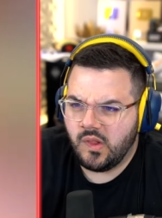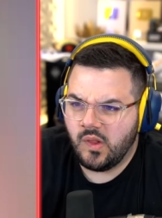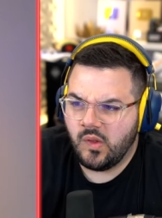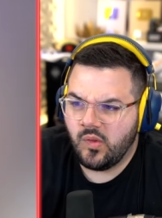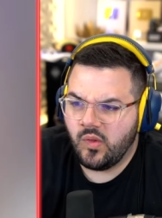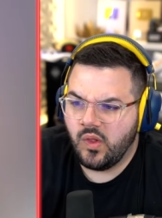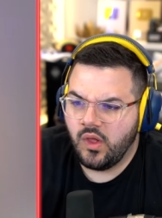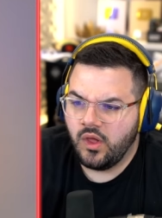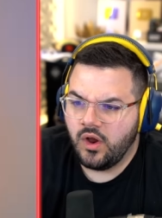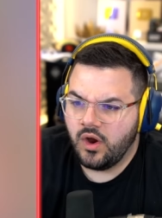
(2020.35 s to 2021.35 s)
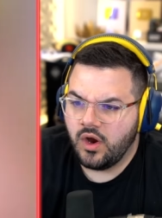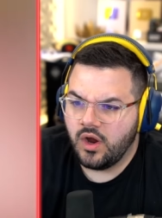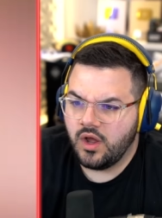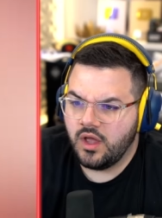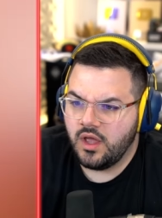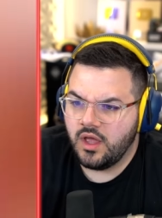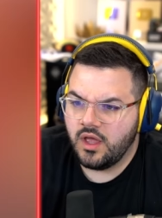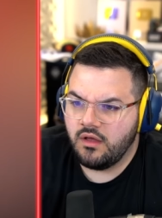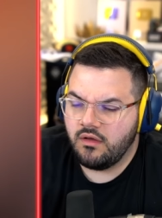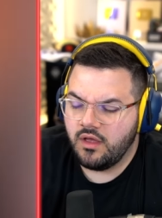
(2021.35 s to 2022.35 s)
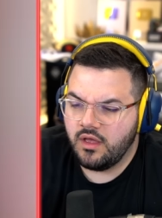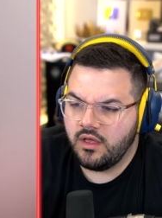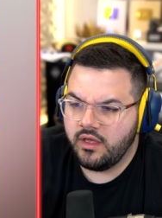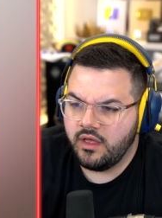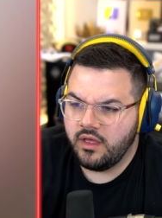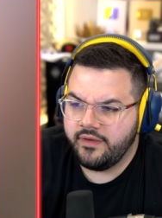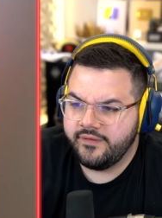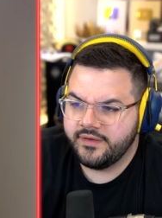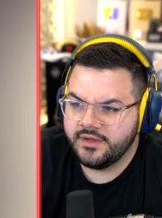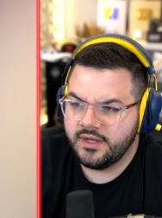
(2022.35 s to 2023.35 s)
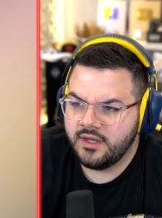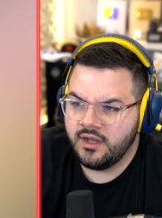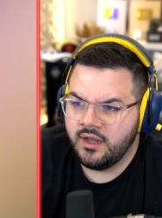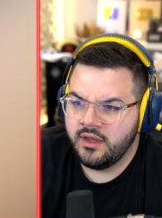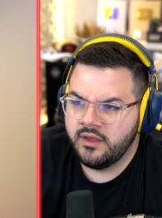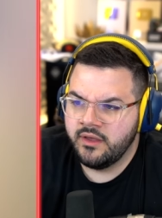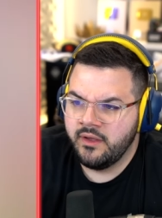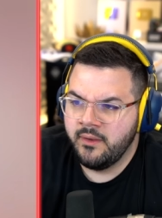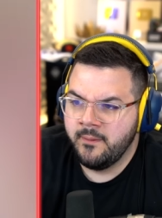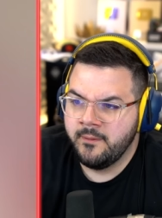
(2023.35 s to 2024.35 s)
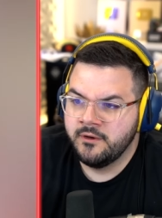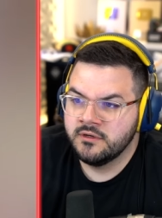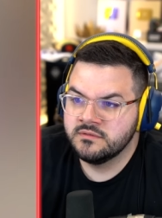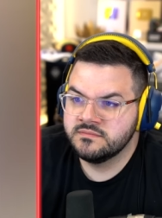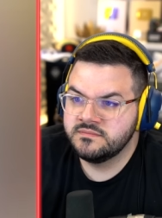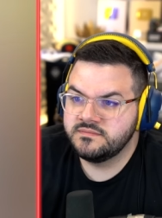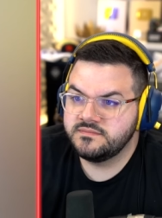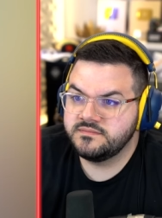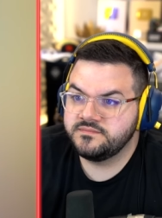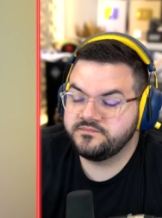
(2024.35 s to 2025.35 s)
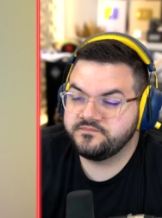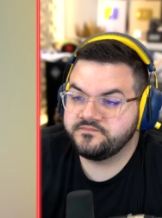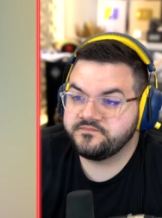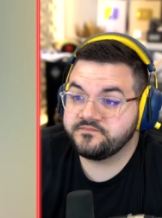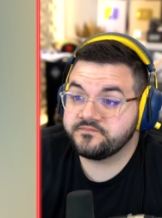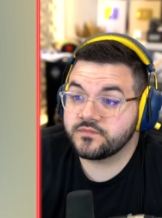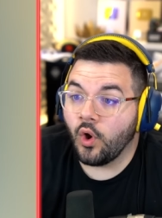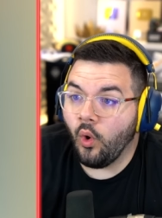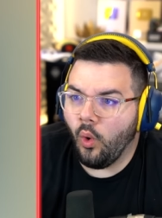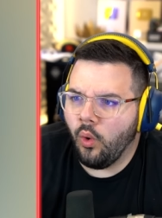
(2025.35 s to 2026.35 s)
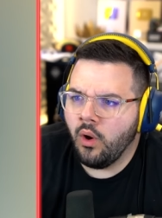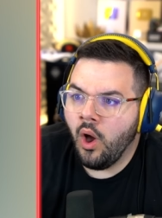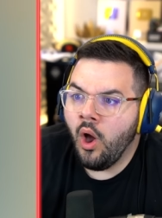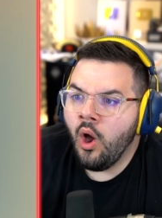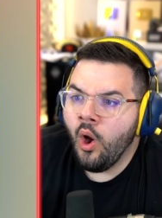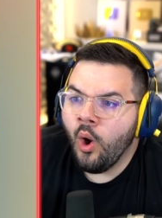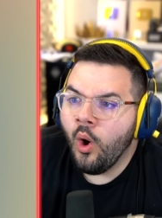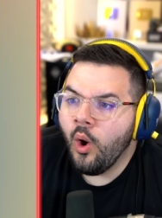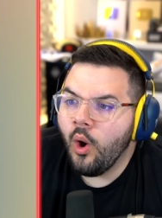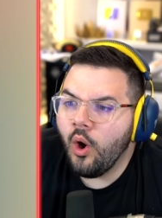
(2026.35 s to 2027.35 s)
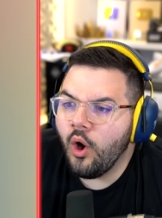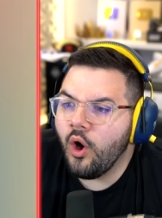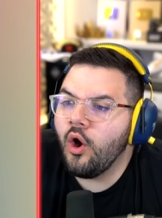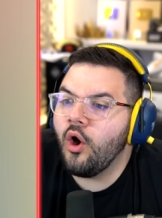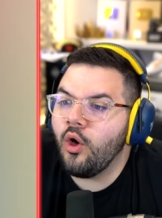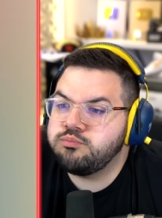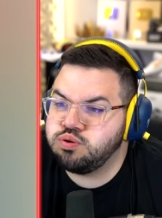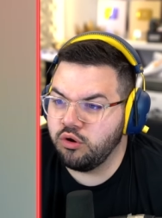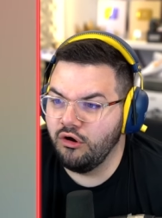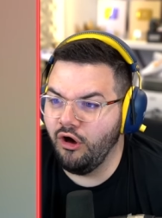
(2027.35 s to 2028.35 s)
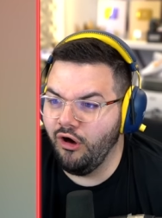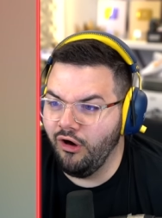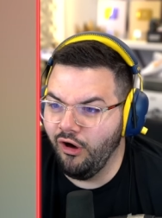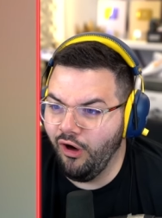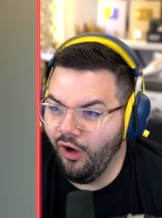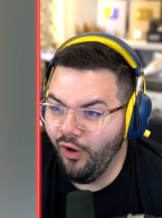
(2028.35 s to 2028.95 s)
her babies and said, keep a good eye on chocolate cake. Guys, this uh-uh. is chocolate cake. I have no idea